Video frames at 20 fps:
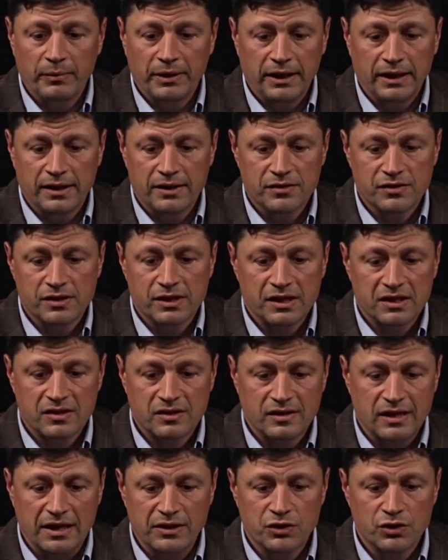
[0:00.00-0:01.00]
It is an
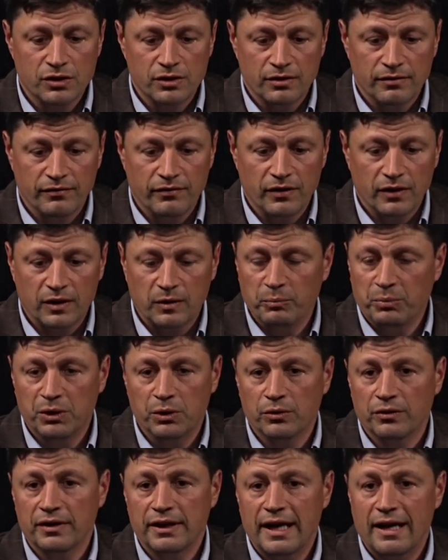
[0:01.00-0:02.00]
extension of the
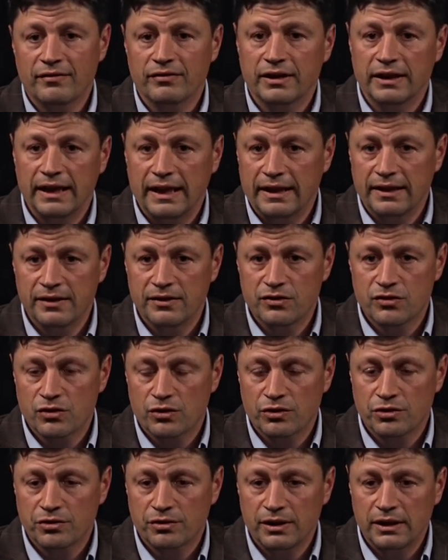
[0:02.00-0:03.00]
computer-navigated
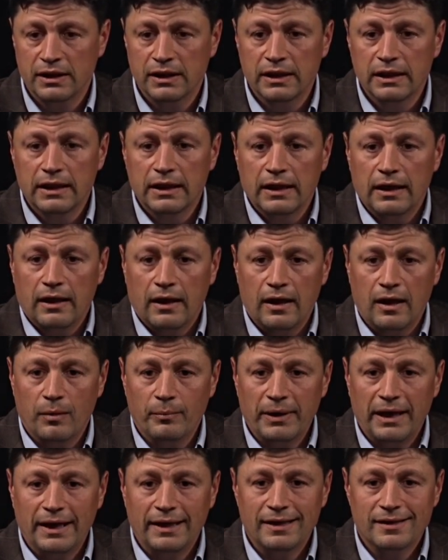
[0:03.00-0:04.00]
surgery,
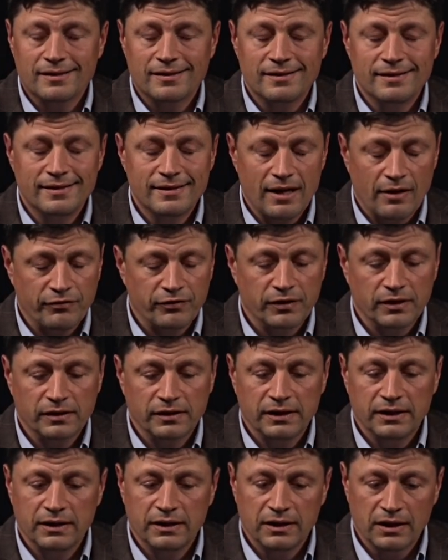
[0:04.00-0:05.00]
and it's
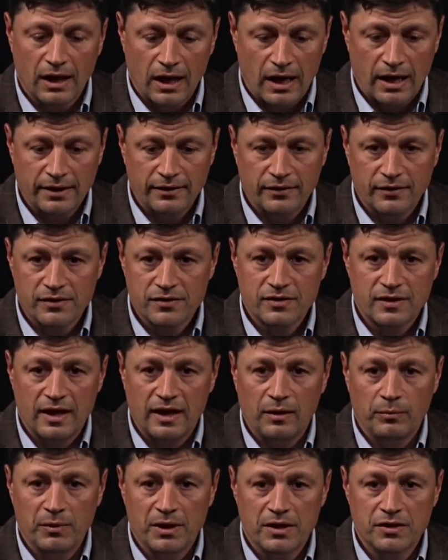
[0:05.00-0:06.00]
definitely not the
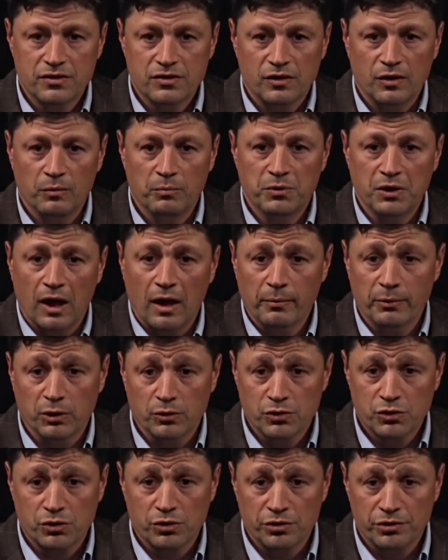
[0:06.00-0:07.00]
same as
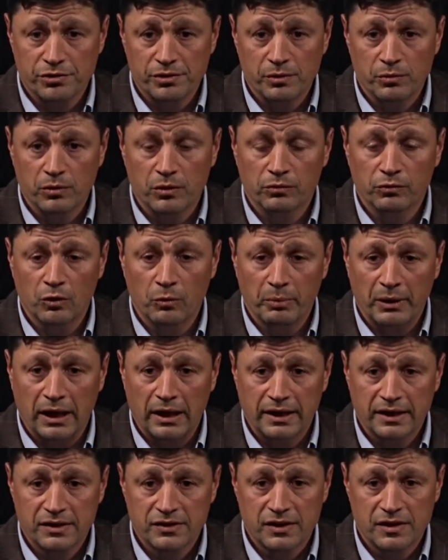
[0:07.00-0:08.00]
abdominal surgery, where
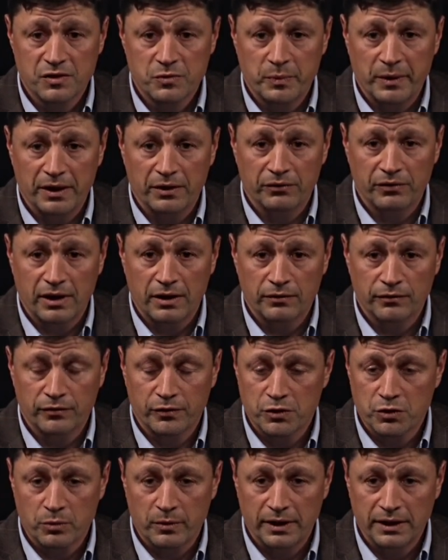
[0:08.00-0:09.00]
robotics has been around
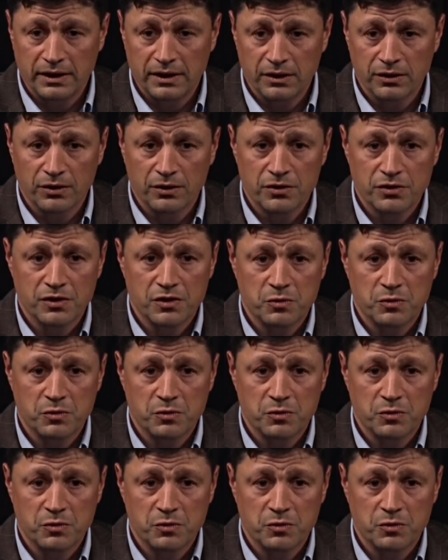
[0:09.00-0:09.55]
for 20 years.